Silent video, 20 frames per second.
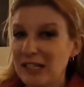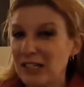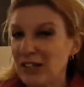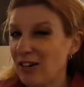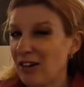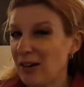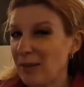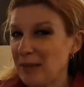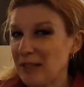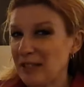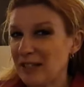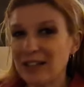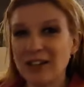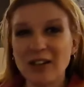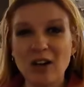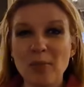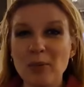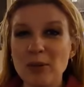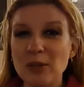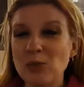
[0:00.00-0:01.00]
time it's like
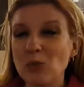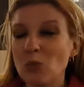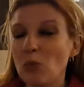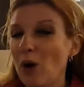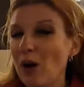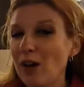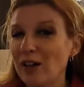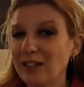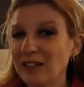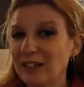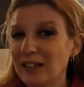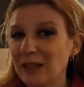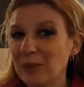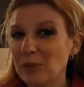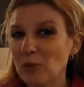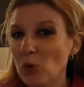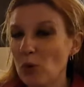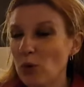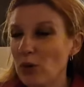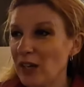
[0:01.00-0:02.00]
1:30 in the
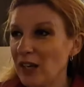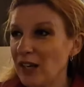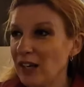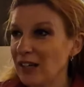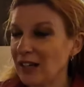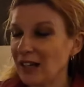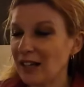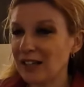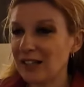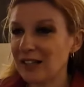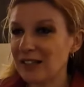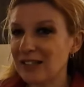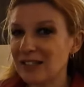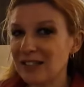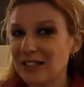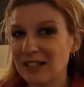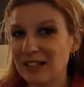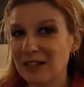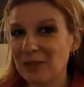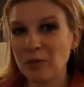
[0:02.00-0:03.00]
morning, and
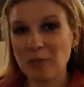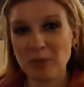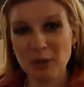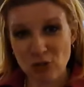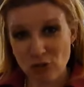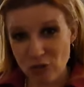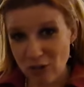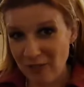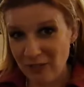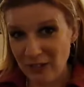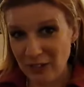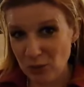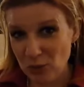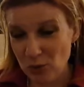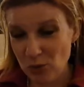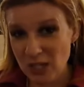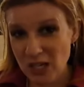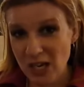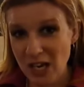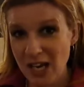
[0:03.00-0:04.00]
we've been travelling all
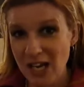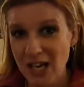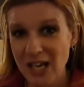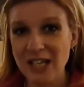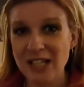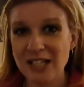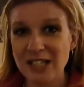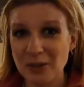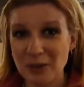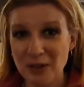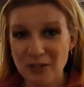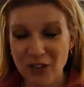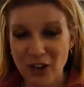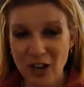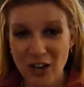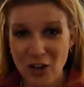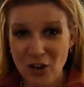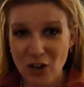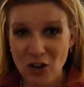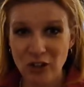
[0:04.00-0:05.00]
day, so if I
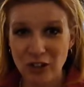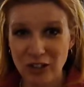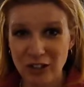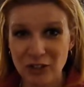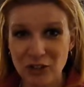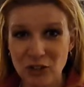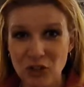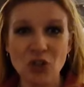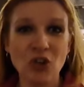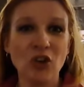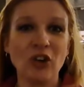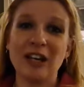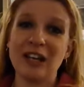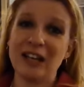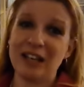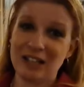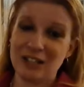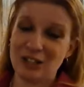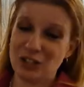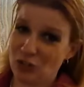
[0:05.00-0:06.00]
look
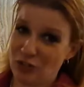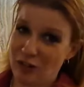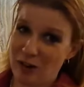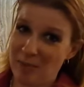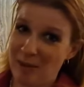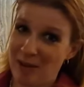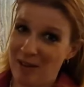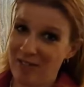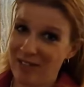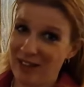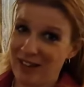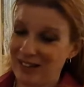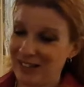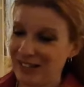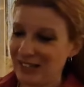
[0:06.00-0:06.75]
shocking, sorry about that.